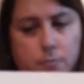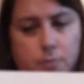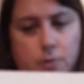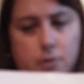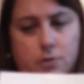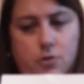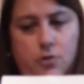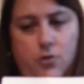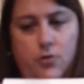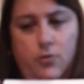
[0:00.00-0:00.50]

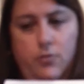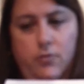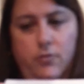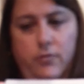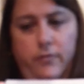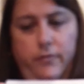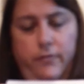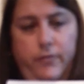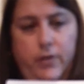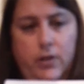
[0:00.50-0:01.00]
put your
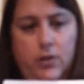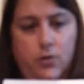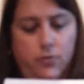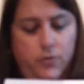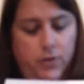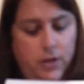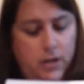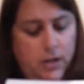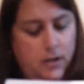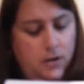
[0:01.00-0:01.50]
finger in
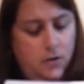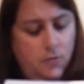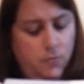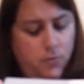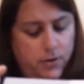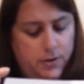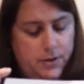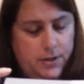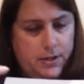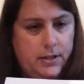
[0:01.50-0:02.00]
the air. We're
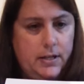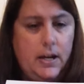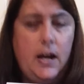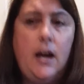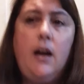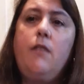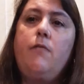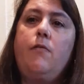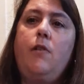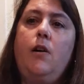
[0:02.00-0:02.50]
going to
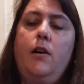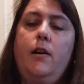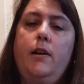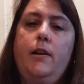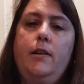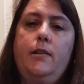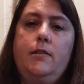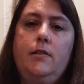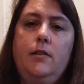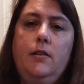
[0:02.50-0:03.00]

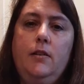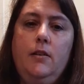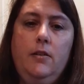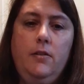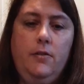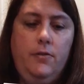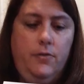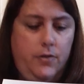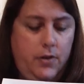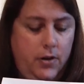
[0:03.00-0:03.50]
skywrite
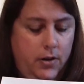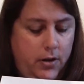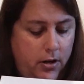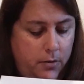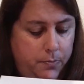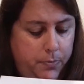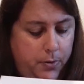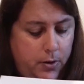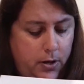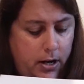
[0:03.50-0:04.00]
the
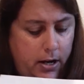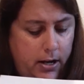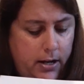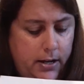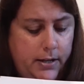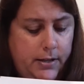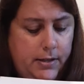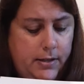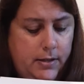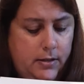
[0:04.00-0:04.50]

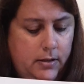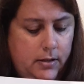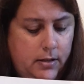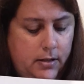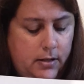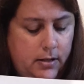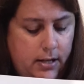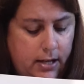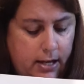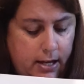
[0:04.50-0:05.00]
uppercase
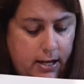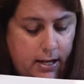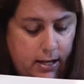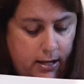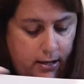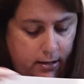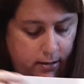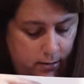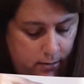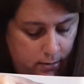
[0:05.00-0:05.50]
E.
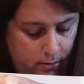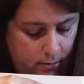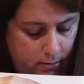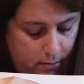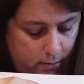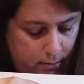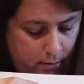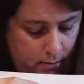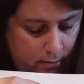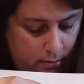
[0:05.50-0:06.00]

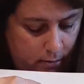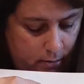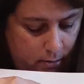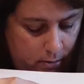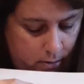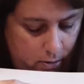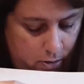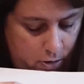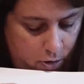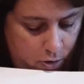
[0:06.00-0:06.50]

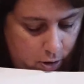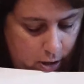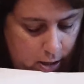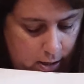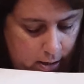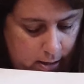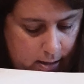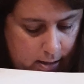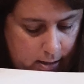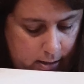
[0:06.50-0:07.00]
Straight
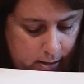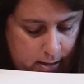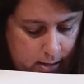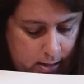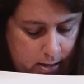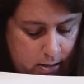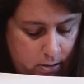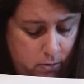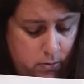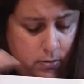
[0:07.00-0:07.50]
line
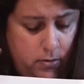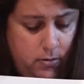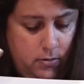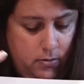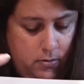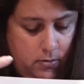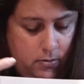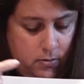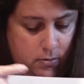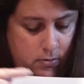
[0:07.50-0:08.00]
down,
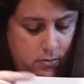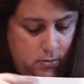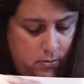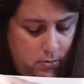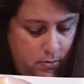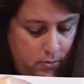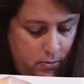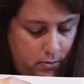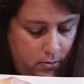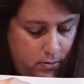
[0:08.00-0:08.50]

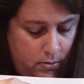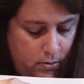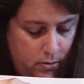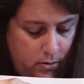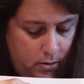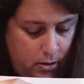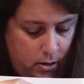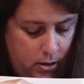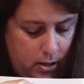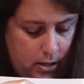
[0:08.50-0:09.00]

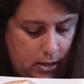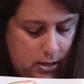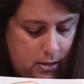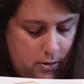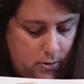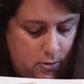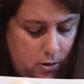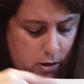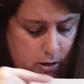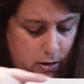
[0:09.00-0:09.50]
line
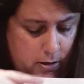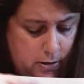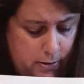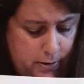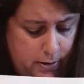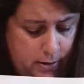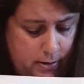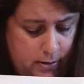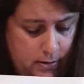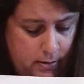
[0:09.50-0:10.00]

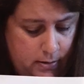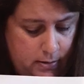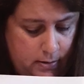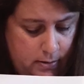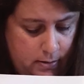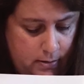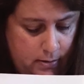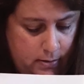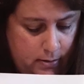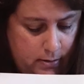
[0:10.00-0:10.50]
across,
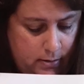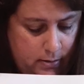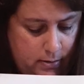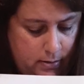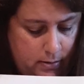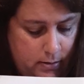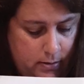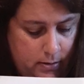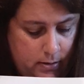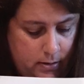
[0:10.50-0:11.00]

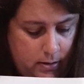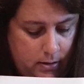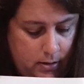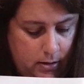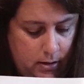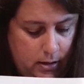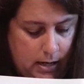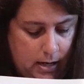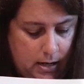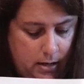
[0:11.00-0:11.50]

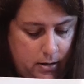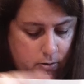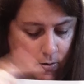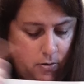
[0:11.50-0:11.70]
and line